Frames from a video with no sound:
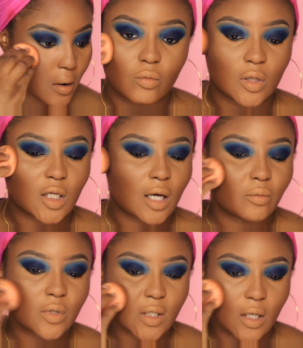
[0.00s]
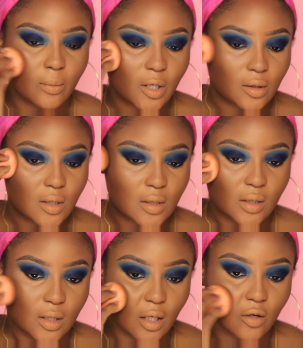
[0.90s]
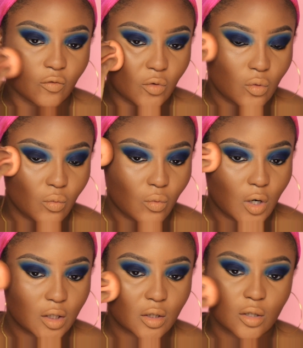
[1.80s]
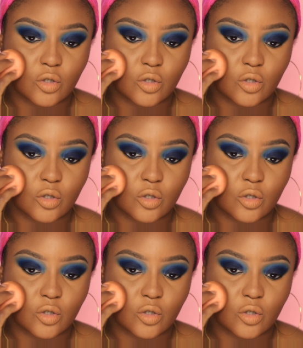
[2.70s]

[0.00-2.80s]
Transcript: One thing I will say about this is that if you want